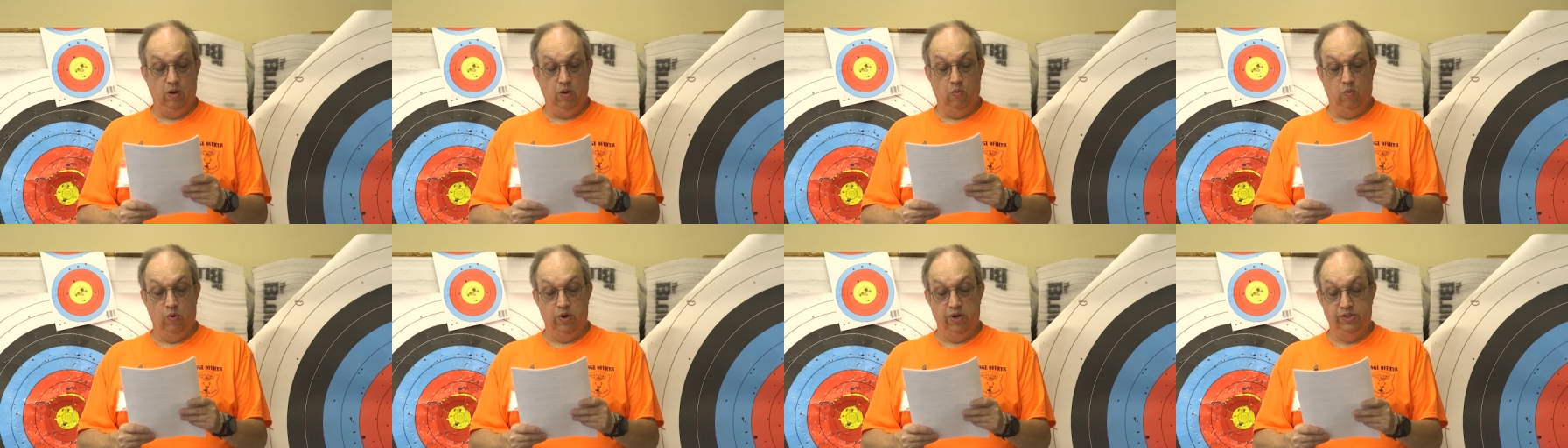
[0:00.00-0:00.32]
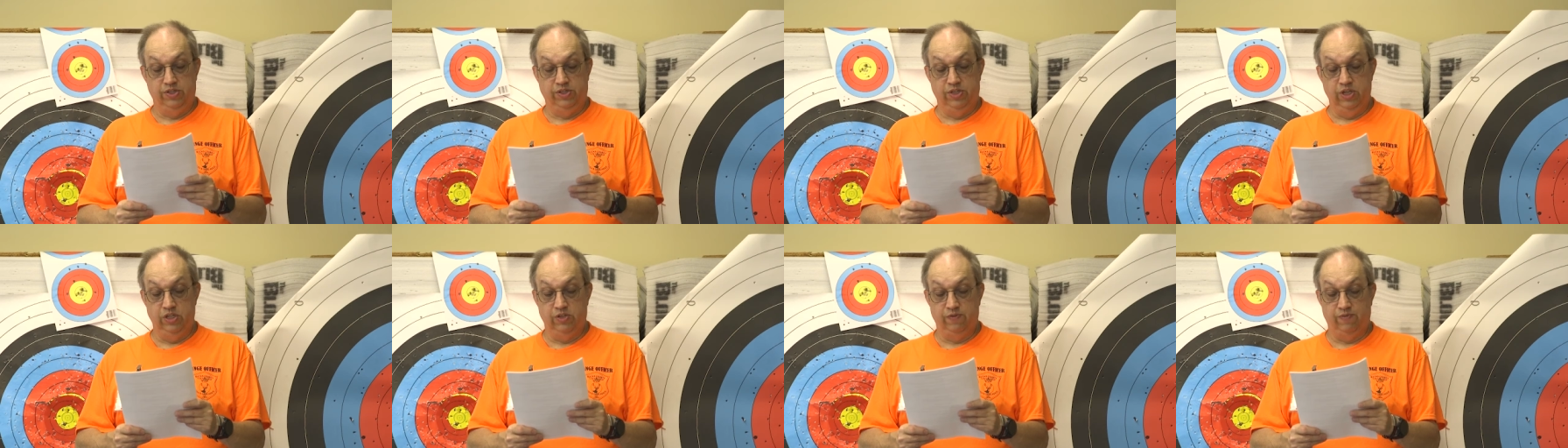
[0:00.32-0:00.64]
When a
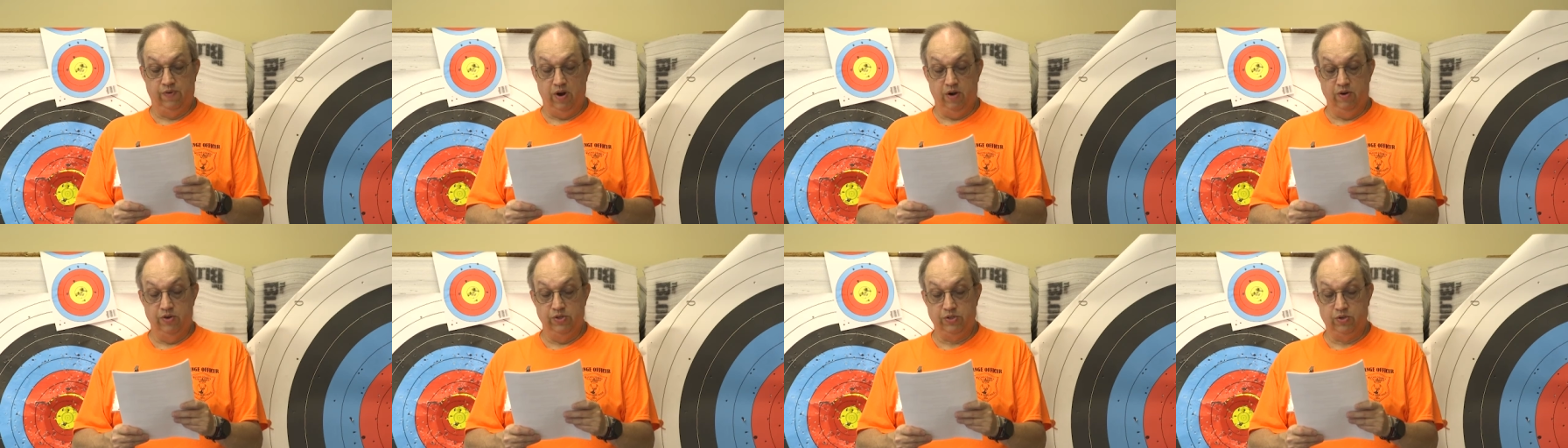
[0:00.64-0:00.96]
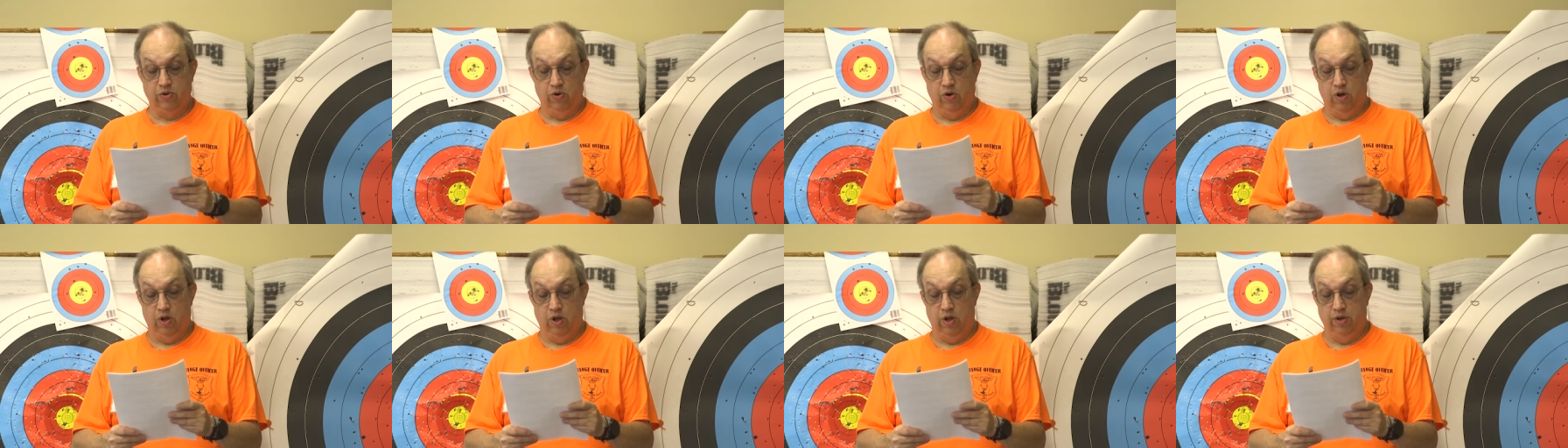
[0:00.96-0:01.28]
ceasefire is
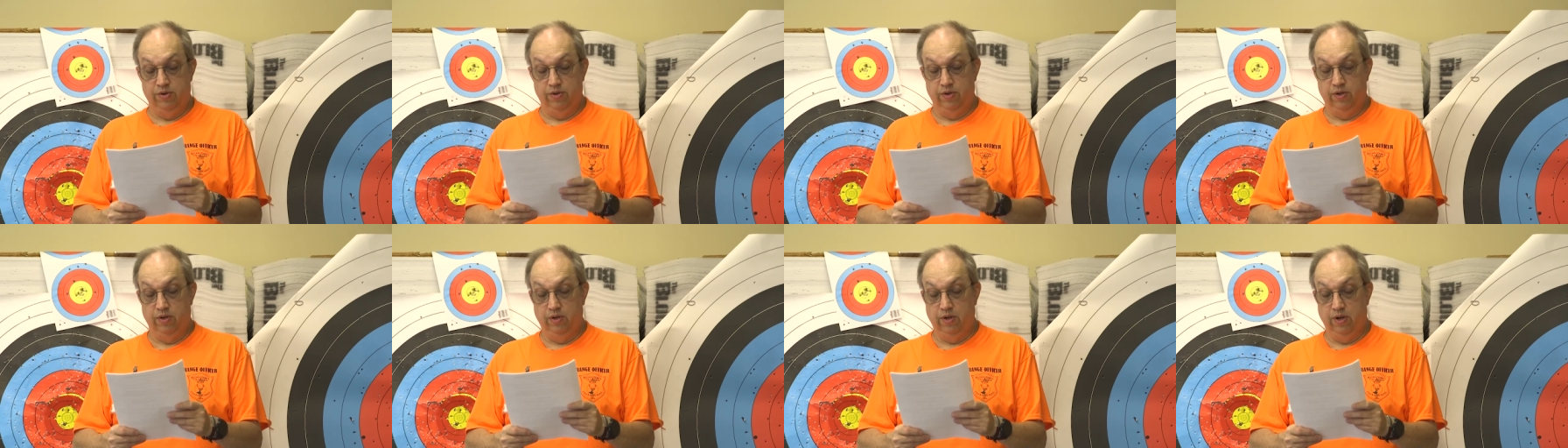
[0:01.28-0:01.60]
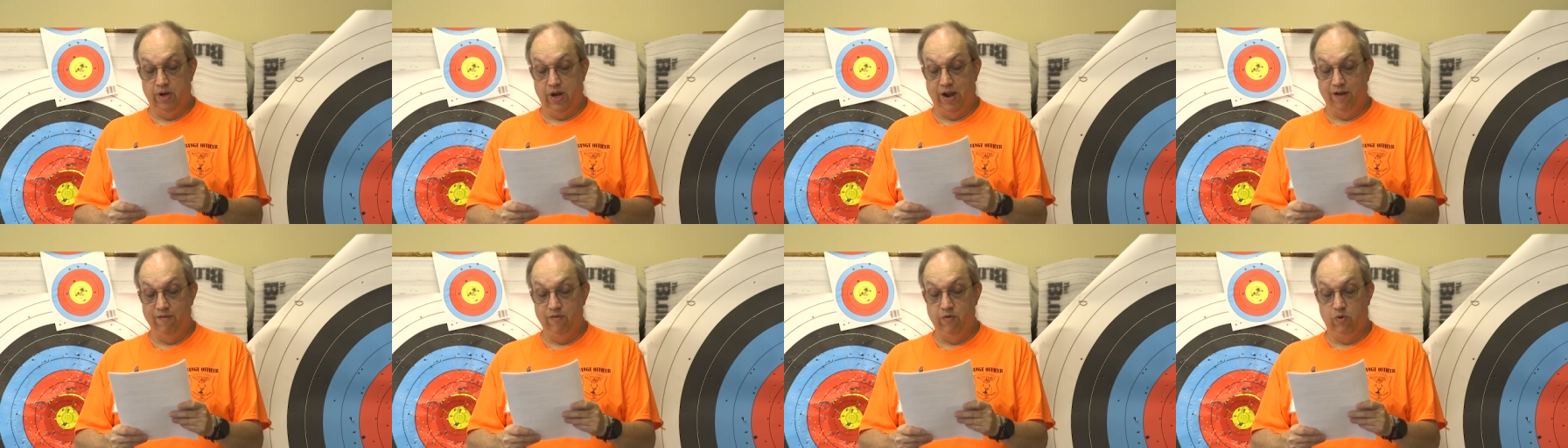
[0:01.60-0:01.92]
called,
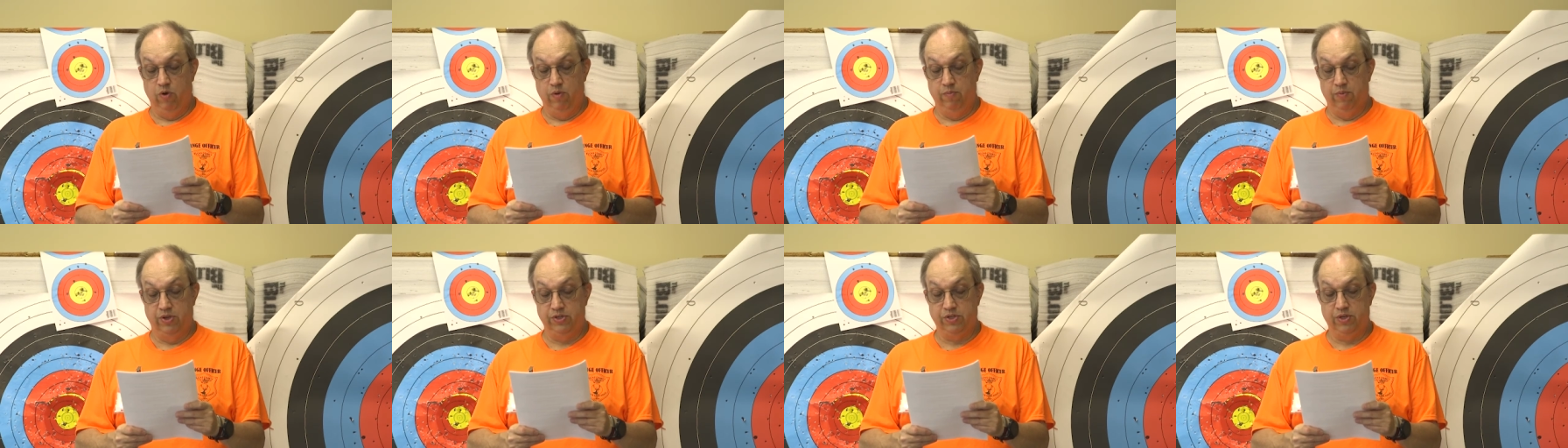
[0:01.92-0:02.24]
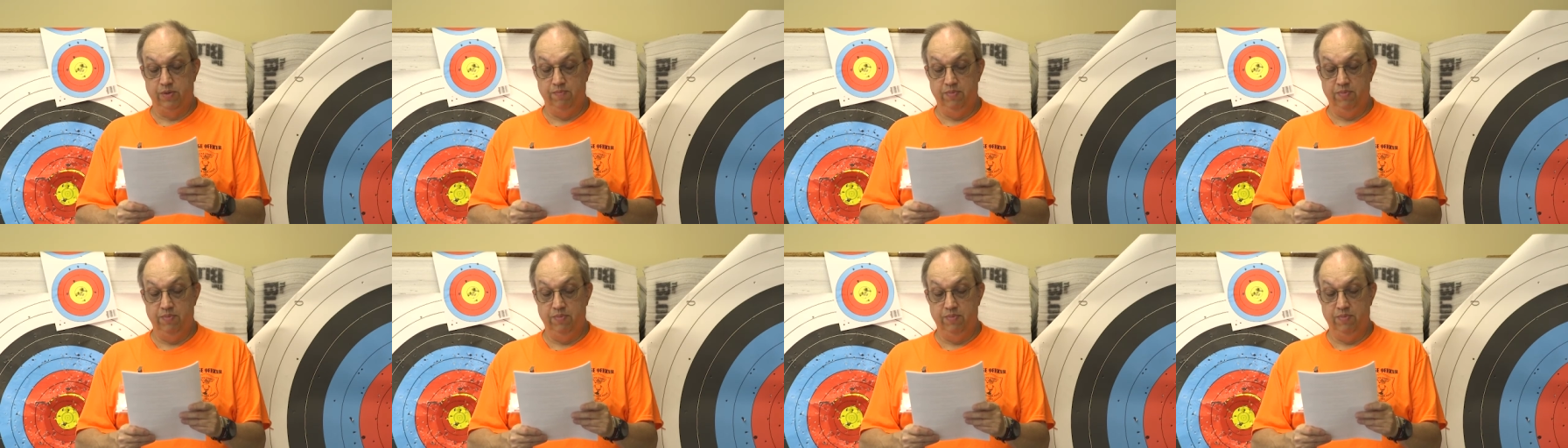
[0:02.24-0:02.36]
everyone must